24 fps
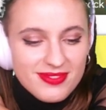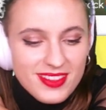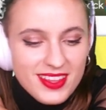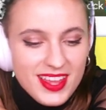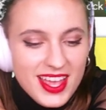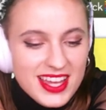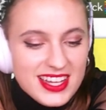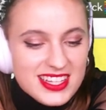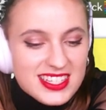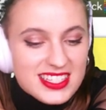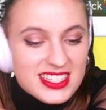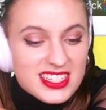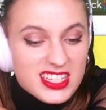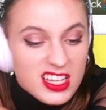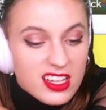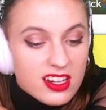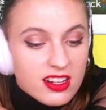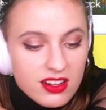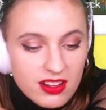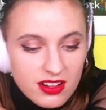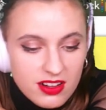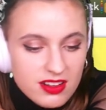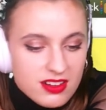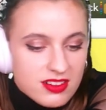at
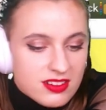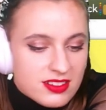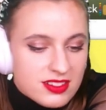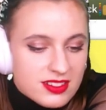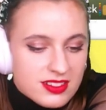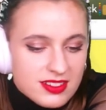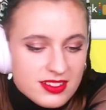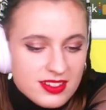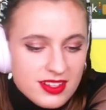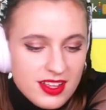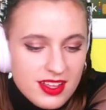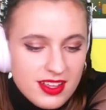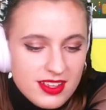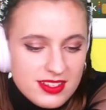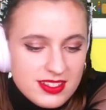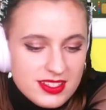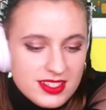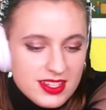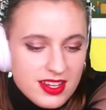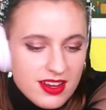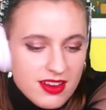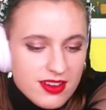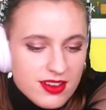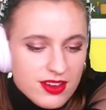dinner.
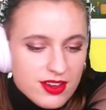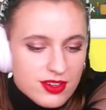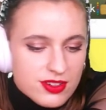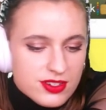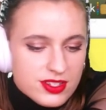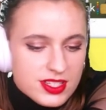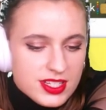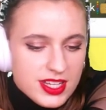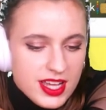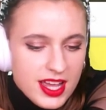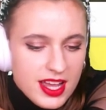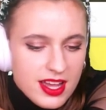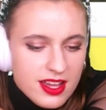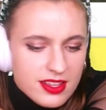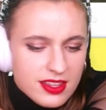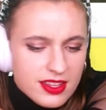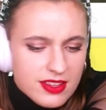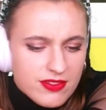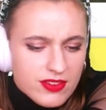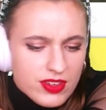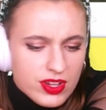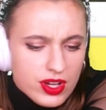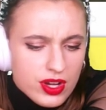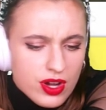Staring her down,
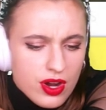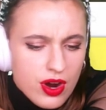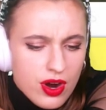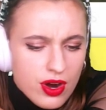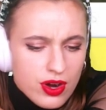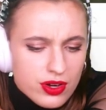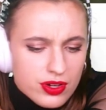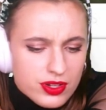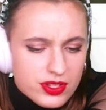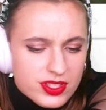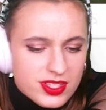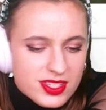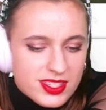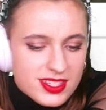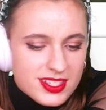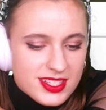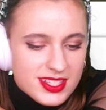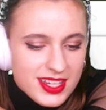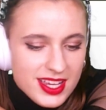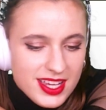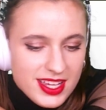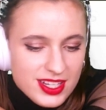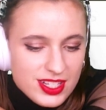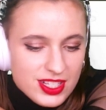leaving a carnal
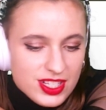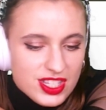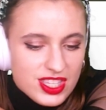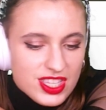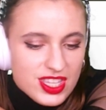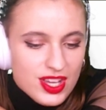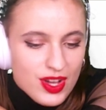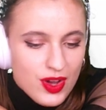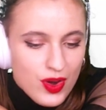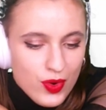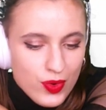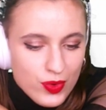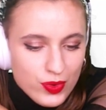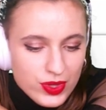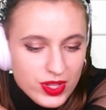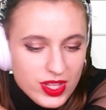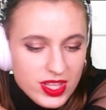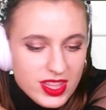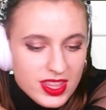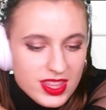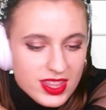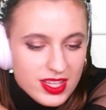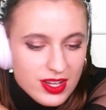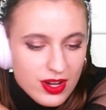stench.
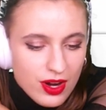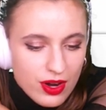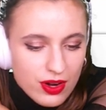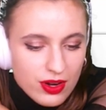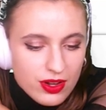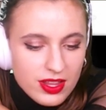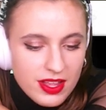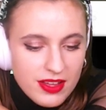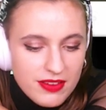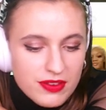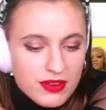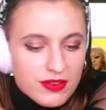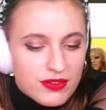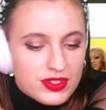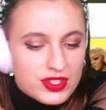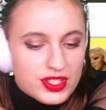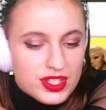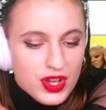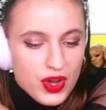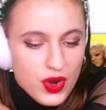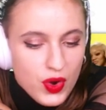Carnal leftovers, the